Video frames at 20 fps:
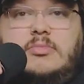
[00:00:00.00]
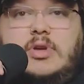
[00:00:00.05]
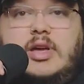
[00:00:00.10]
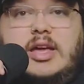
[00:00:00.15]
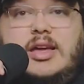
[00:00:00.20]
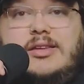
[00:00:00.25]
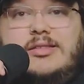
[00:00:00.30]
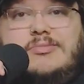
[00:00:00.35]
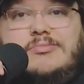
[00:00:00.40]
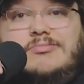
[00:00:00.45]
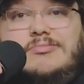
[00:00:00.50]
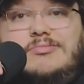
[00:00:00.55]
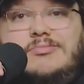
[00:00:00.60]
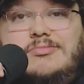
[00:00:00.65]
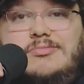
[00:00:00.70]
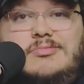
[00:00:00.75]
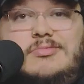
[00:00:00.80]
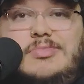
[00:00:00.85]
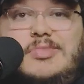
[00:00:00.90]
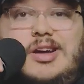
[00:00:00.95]
And
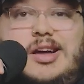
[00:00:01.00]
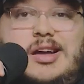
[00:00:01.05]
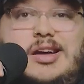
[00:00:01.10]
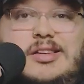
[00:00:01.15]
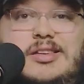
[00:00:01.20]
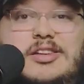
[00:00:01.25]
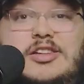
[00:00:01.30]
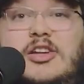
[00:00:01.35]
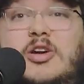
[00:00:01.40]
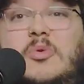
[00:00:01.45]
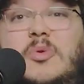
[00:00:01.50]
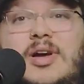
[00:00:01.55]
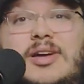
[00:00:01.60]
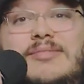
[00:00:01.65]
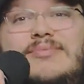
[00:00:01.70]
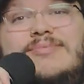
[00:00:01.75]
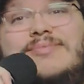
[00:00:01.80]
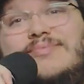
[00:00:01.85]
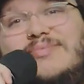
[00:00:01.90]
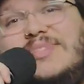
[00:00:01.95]
uh, you know what?
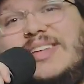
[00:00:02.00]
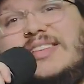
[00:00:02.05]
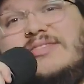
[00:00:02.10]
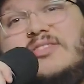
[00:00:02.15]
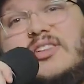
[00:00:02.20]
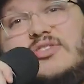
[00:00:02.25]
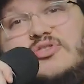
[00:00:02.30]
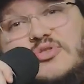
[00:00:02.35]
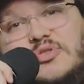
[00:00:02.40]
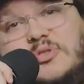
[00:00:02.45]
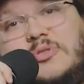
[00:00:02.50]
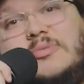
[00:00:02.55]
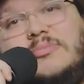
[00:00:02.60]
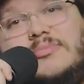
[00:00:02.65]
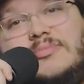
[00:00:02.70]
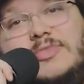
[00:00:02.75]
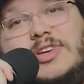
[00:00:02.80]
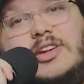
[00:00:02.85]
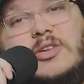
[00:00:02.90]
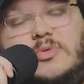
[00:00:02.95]
That's not true.
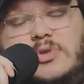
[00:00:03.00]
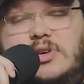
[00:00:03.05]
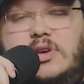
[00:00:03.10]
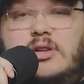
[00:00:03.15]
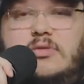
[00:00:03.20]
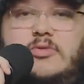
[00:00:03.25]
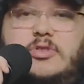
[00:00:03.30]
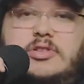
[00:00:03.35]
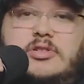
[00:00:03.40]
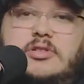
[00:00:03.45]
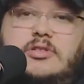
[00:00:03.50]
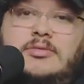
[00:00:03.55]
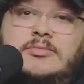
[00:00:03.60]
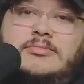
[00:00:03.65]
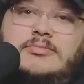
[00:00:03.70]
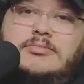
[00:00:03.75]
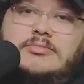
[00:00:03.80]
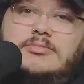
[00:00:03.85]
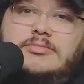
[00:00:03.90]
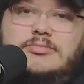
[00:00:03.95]
You know what you get in return?
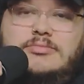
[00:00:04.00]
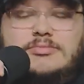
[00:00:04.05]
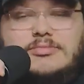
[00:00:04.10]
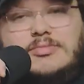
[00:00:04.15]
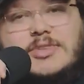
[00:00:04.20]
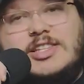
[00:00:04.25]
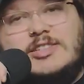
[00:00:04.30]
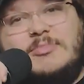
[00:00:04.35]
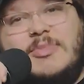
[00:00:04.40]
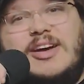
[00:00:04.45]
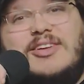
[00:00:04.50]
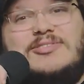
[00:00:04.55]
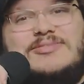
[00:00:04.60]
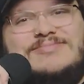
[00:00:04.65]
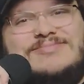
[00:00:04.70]
A smile.